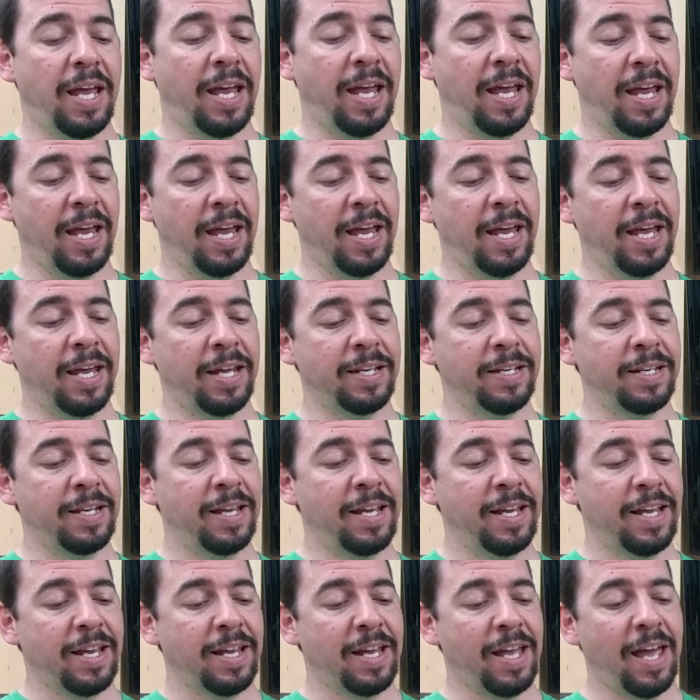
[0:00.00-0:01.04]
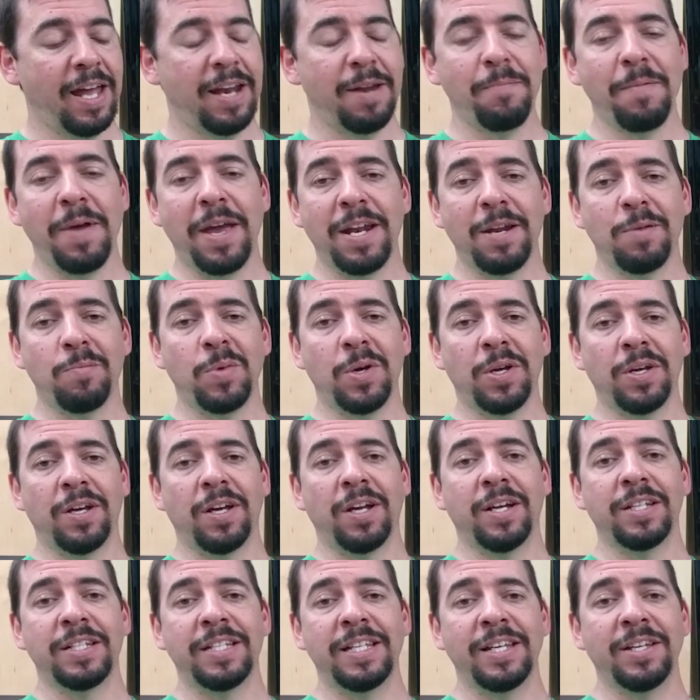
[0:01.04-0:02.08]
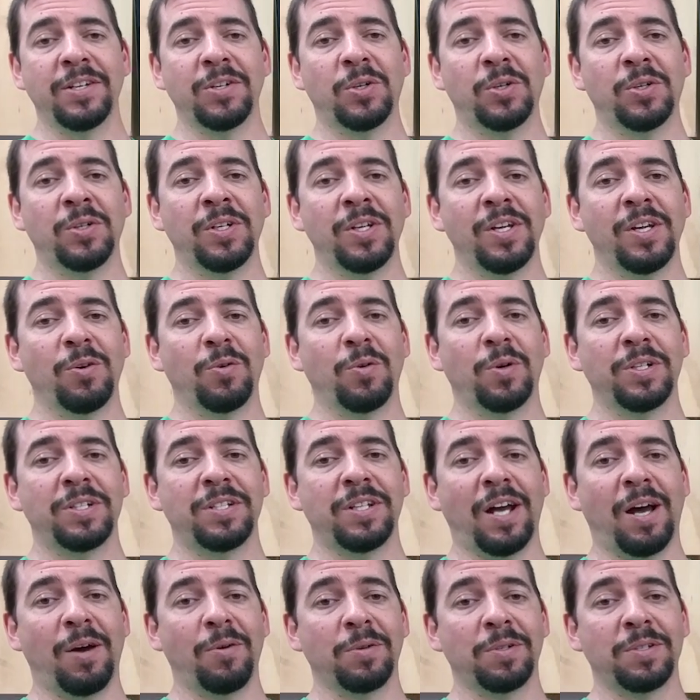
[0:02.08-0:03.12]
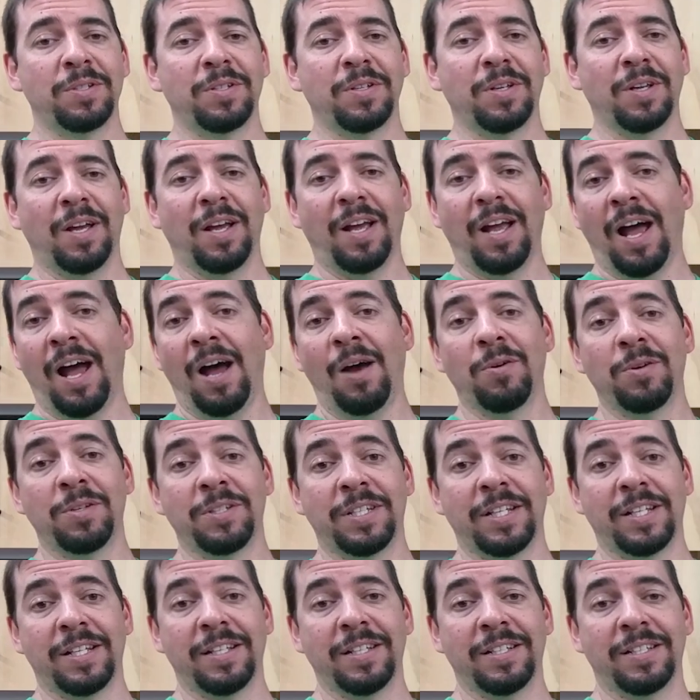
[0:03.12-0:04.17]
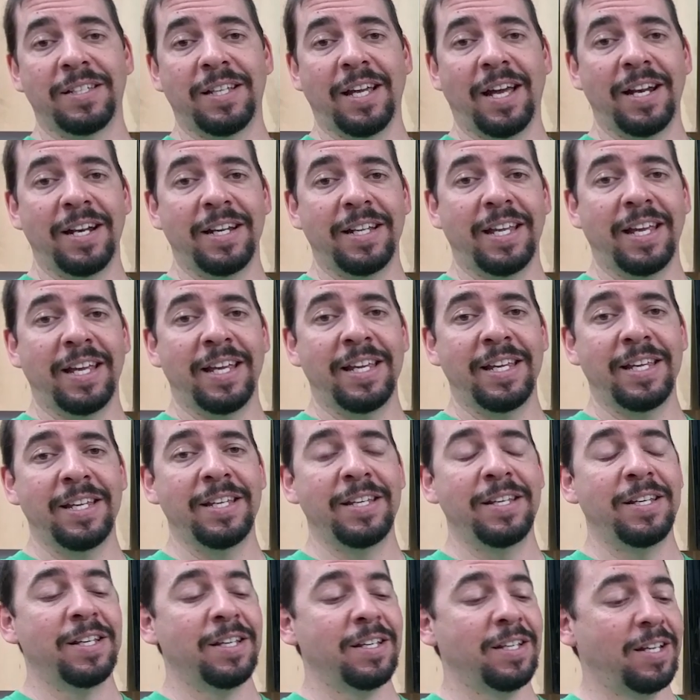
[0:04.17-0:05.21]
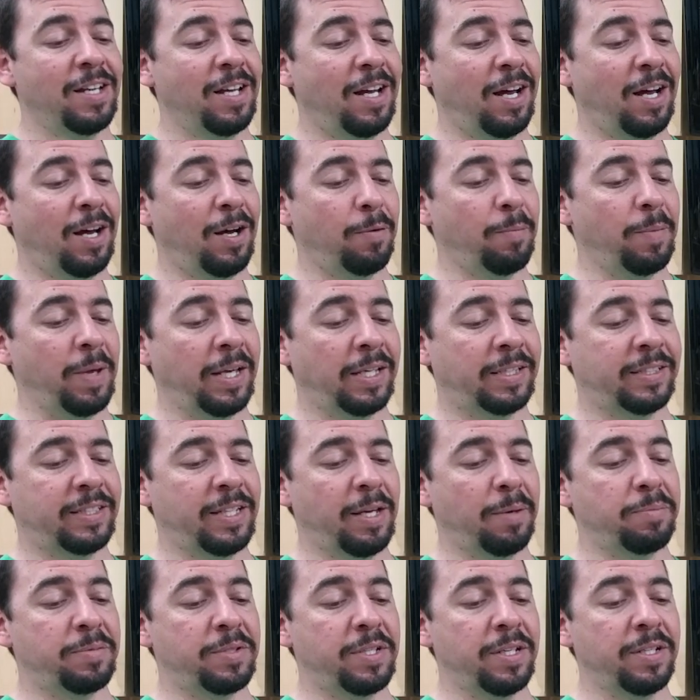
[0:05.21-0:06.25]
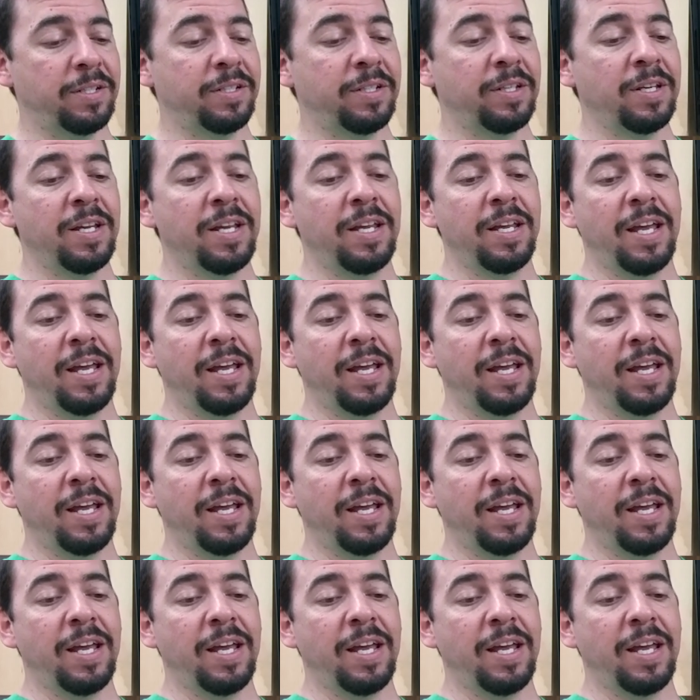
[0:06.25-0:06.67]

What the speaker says: and kind of made him a deal, which I was excited that he accepted.